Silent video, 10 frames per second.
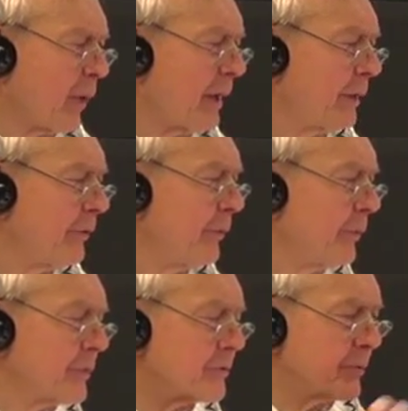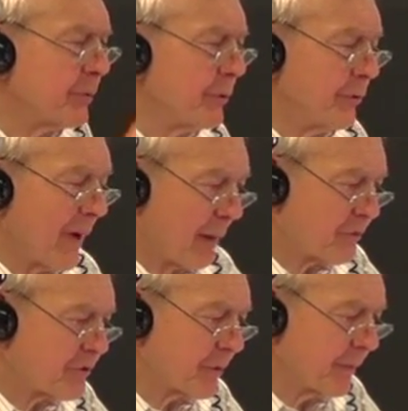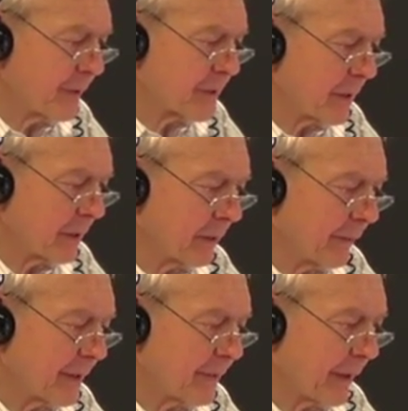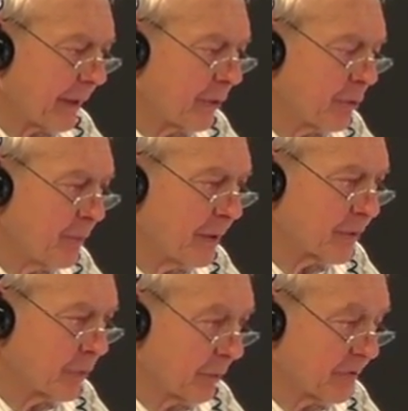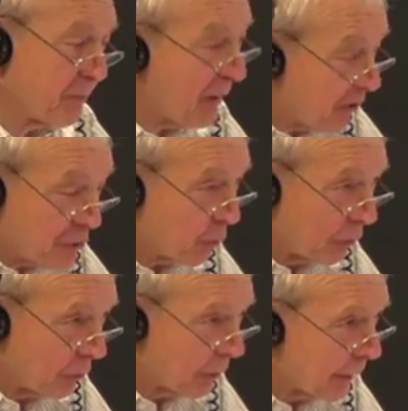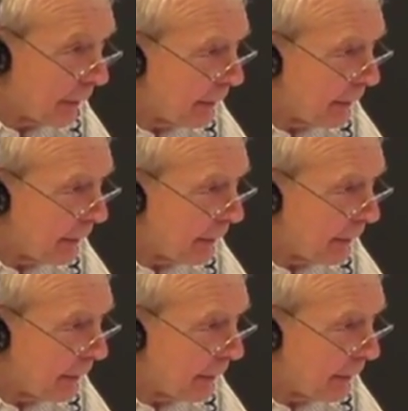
when you use the word rapture in the title, there could be a sort of spiritual,